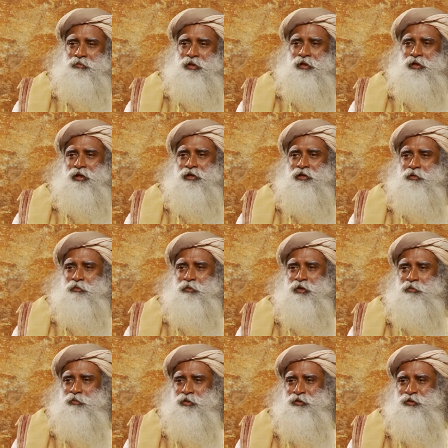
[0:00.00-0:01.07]

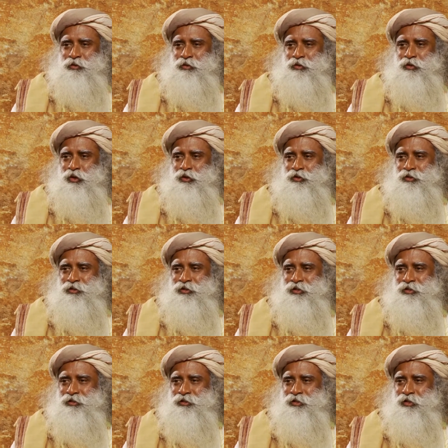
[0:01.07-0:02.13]
Enlightenment means you're
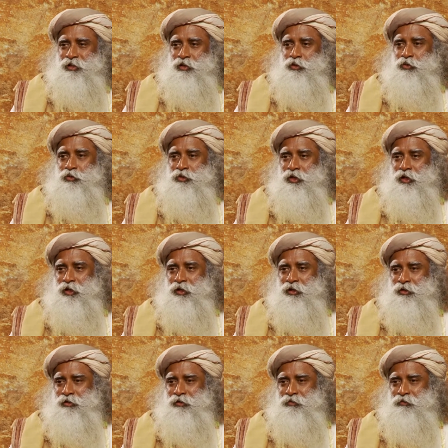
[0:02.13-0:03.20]
constantly seeking new terrain
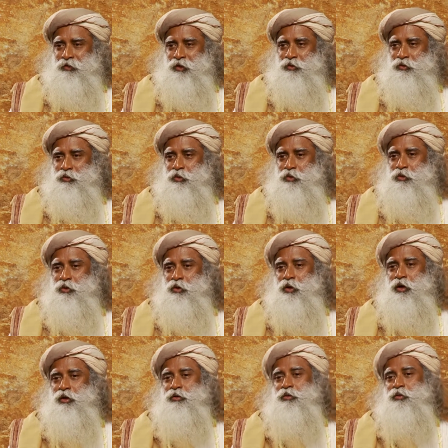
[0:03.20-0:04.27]
where you don't know
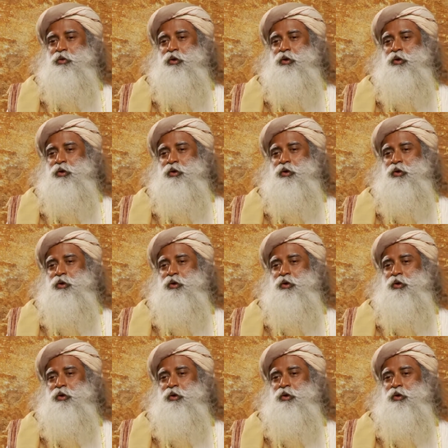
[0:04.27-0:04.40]
how to